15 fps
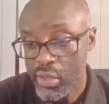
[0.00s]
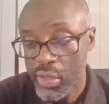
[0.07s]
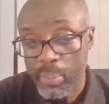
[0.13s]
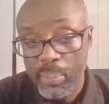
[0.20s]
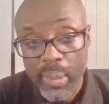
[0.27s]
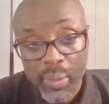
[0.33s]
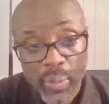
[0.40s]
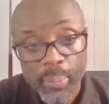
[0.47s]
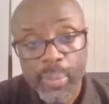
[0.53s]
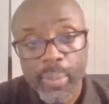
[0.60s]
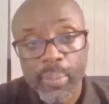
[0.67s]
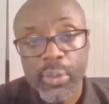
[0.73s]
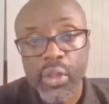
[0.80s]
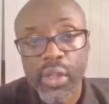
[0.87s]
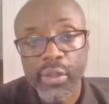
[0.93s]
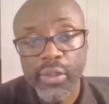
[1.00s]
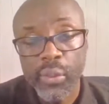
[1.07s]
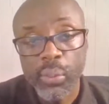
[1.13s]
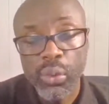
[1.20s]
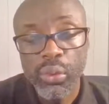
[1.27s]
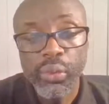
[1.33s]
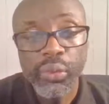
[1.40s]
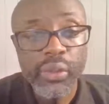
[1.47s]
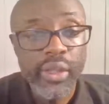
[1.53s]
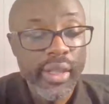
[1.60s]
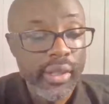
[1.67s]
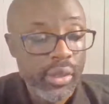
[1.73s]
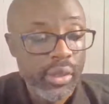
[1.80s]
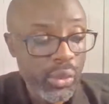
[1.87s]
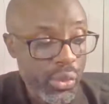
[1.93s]
empower people around the world,
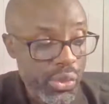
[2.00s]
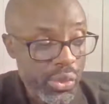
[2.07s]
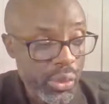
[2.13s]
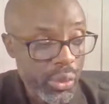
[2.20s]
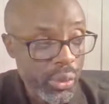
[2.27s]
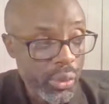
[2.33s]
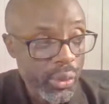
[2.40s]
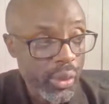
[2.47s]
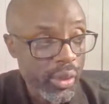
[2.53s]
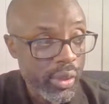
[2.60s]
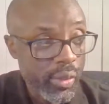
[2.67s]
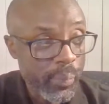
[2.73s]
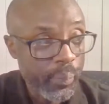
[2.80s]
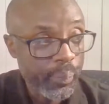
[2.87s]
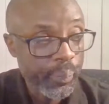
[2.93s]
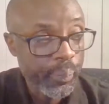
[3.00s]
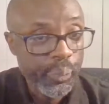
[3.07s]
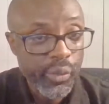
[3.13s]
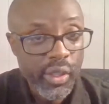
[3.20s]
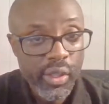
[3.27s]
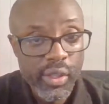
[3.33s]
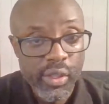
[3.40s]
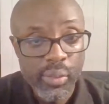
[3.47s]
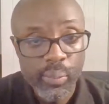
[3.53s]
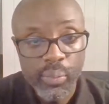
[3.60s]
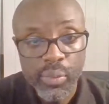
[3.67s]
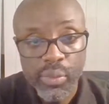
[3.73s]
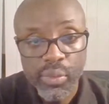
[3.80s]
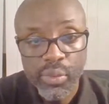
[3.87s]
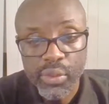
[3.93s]
and also um,
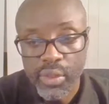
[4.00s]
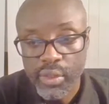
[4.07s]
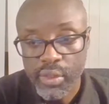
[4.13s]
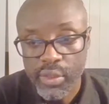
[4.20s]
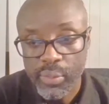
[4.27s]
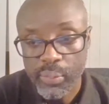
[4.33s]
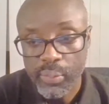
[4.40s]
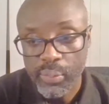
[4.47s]
uh,